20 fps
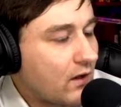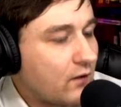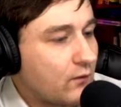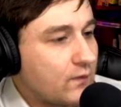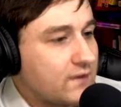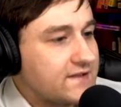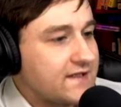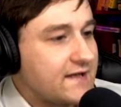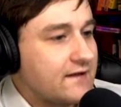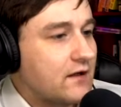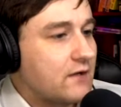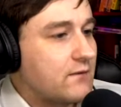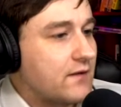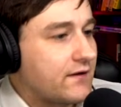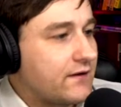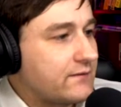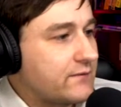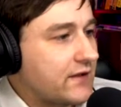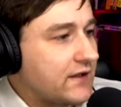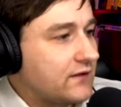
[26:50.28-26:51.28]
We take our
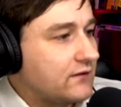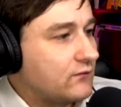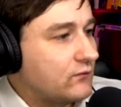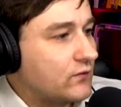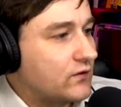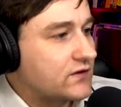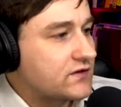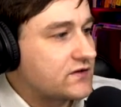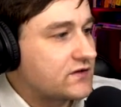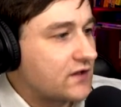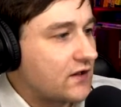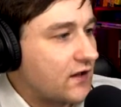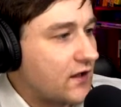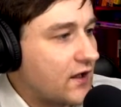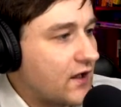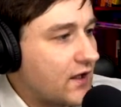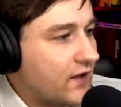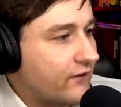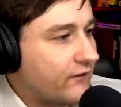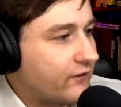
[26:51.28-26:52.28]
monthly mean, which
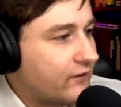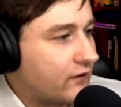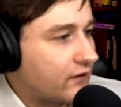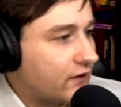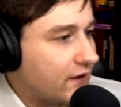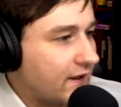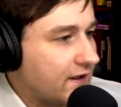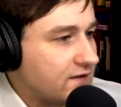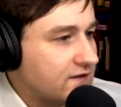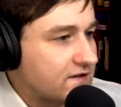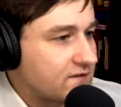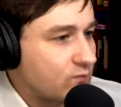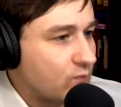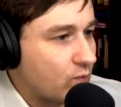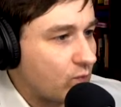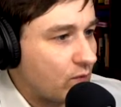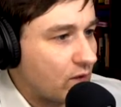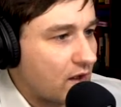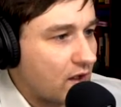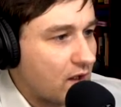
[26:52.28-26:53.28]
for ages
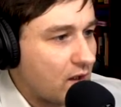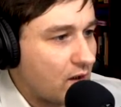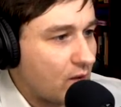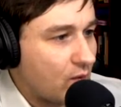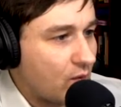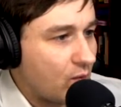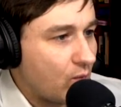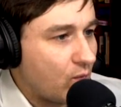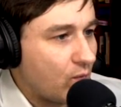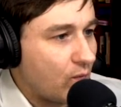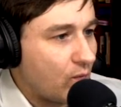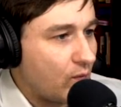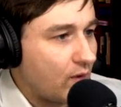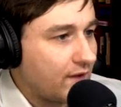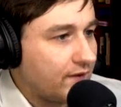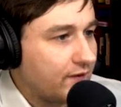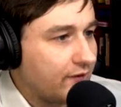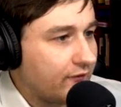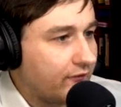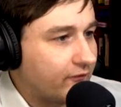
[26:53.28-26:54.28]

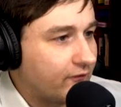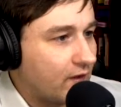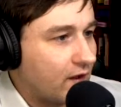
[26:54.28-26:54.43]
1 to...